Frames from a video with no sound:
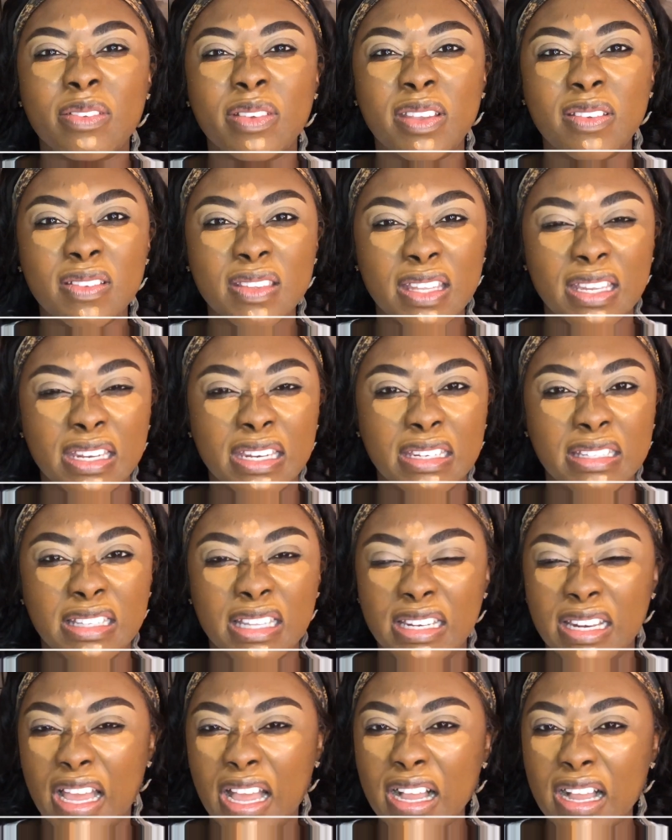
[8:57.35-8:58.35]
Even the
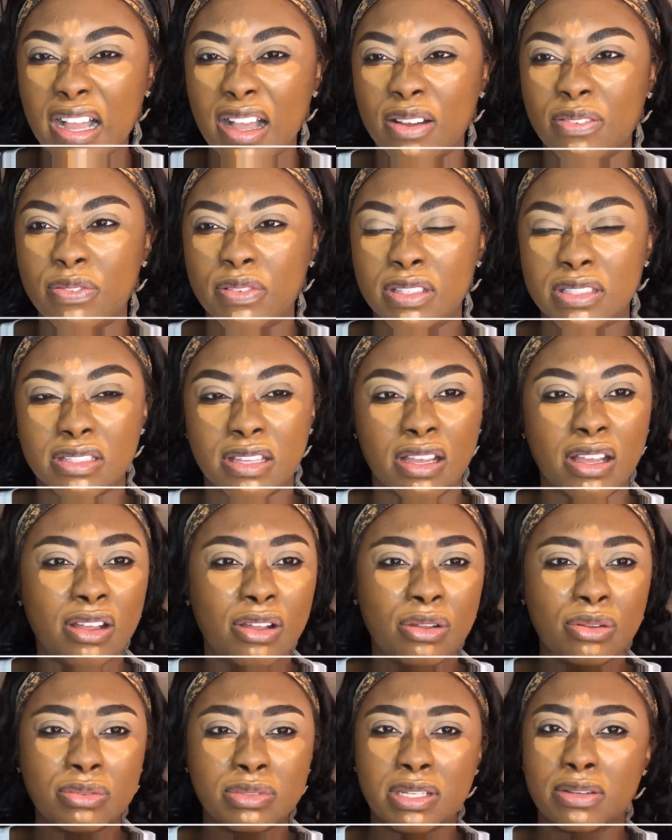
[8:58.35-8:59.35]
knockoff is a
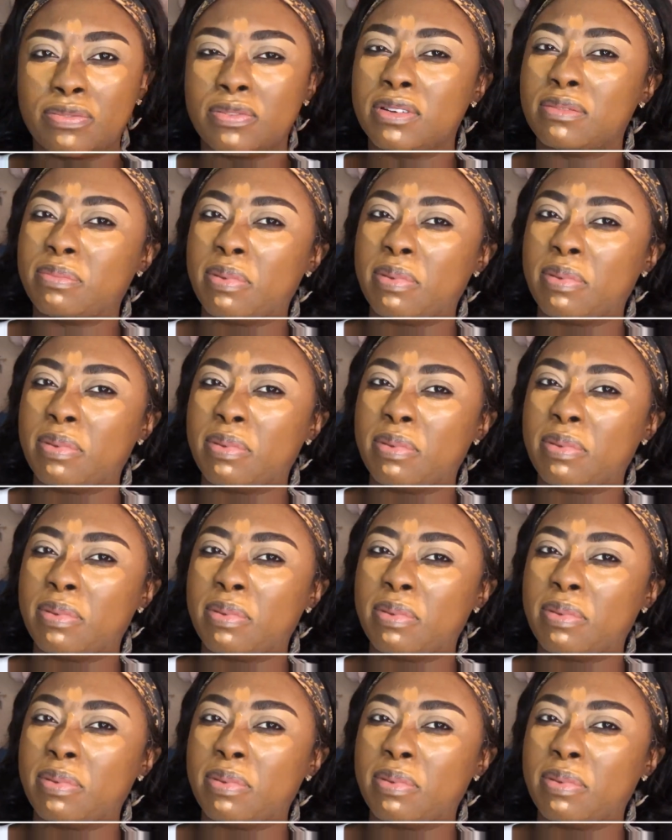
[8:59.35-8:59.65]
whole different